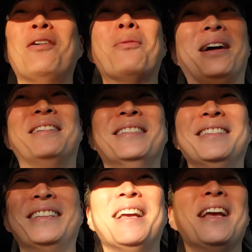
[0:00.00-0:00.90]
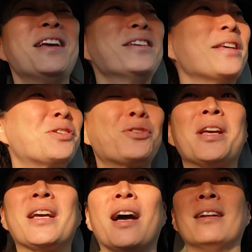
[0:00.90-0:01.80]
Well,
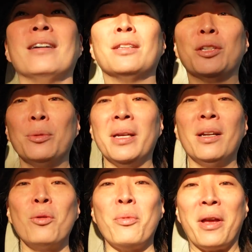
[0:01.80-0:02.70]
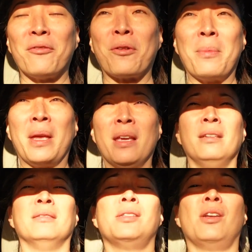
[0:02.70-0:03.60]
yesterday got a little bit away from me.
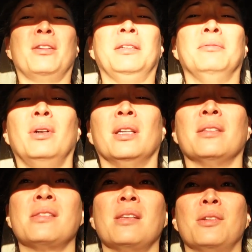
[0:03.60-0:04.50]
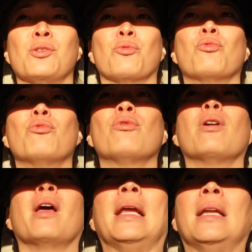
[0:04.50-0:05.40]
Sorry, wow, the sun is
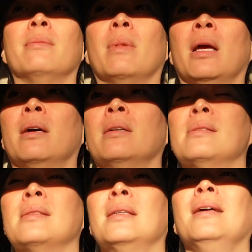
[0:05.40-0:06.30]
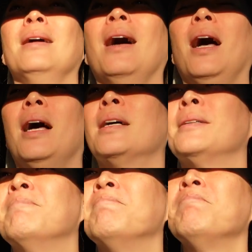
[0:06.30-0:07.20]
right in my eyes.
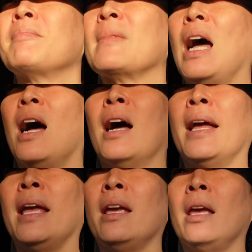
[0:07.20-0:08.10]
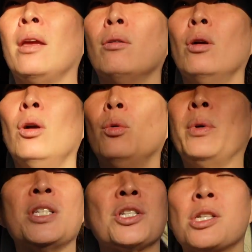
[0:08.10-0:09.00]
Um, I
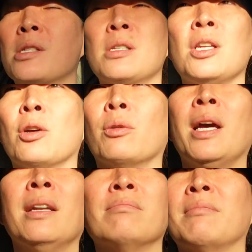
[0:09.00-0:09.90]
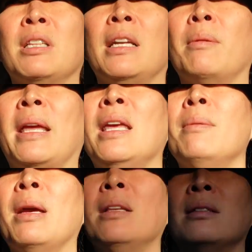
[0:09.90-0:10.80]
went to just, you know, kind of clean out my
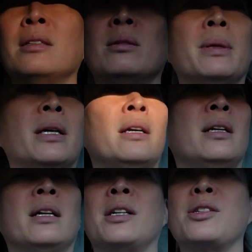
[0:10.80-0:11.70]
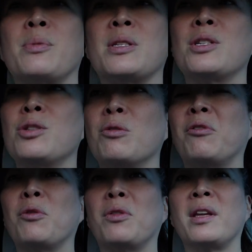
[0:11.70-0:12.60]
email a little bit, and I just wanted to do a
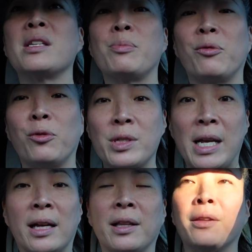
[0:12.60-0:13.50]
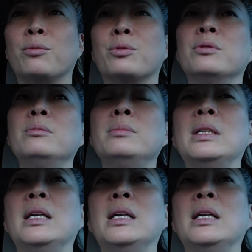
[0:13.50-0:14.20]
few things before tackling the room.